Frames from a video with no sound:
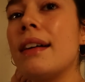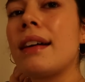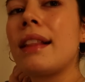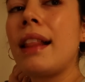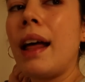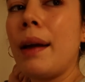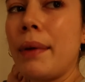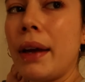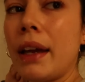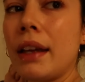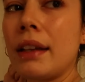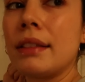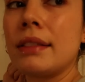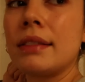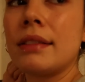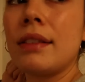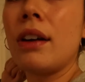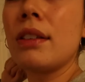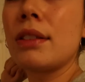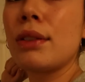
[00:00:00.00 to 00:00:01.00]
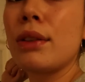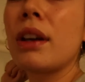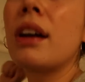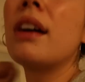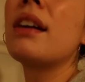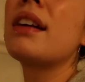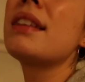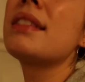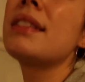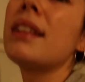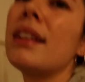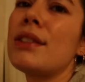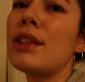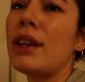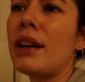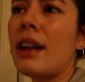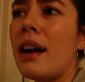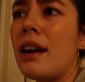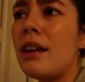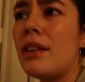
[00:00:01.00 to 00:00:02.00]
climbing. Also the cookies didn't
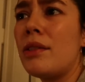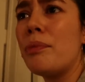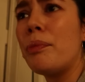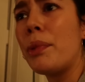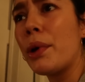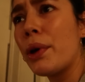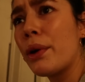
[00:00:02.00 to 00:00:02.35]
turn out.